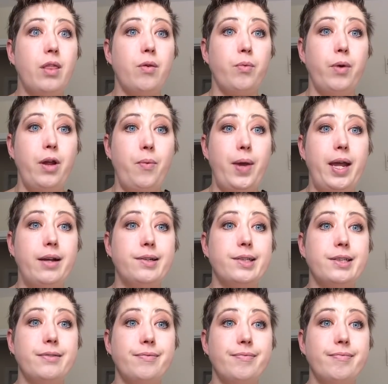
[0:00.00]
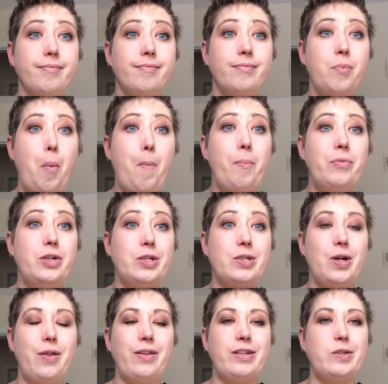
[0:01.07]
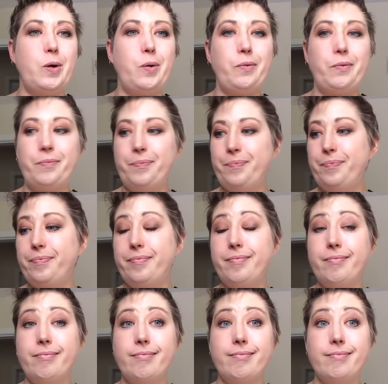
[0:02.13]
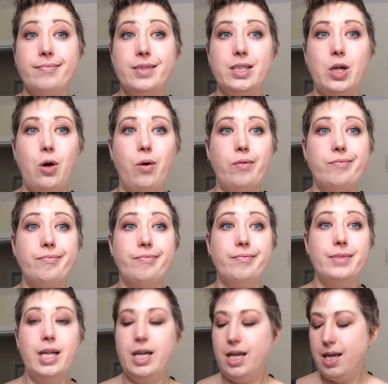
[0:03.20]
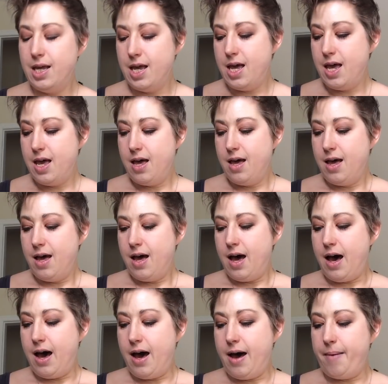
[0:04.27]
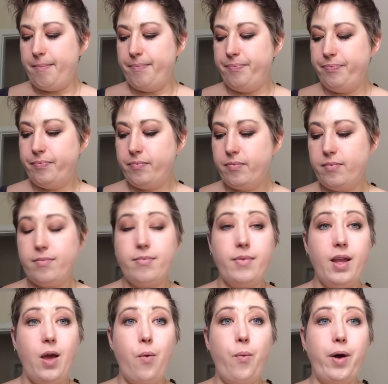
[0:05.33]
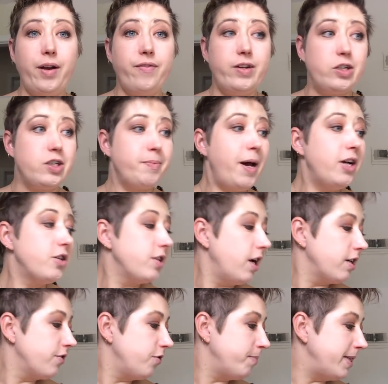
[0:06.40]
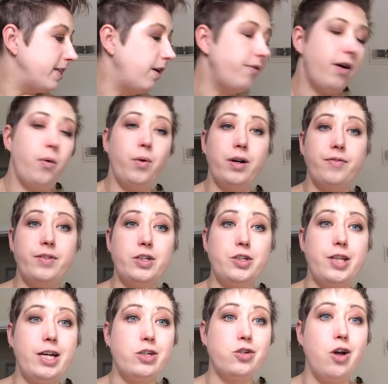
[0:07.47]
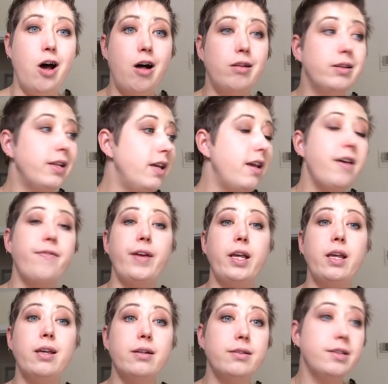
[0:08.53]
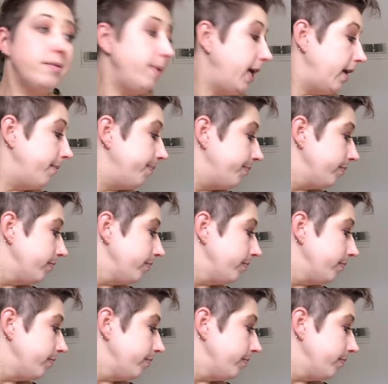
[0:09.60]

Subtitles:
3 weeks just on its own. So I want to finish spider socks for myself. I want to finish that shawl if it kills me.